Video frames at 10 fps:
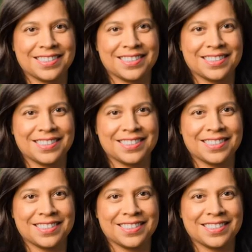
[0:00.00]

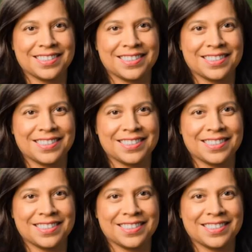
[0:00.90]

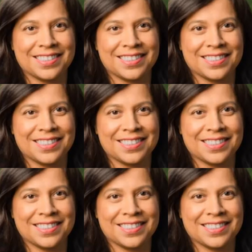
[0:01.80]

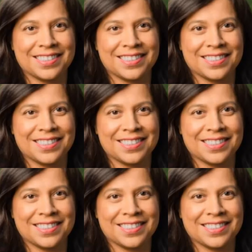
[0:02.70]

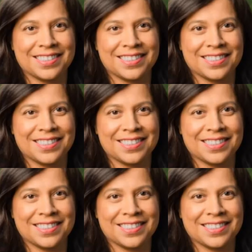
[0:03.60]

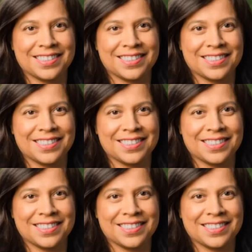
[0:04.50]

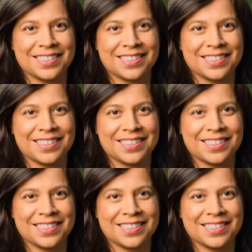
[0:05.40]

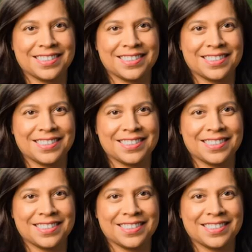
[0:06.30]

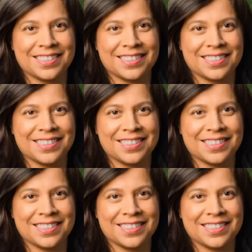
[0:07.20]
The face doesn't move, so there is nothing to read.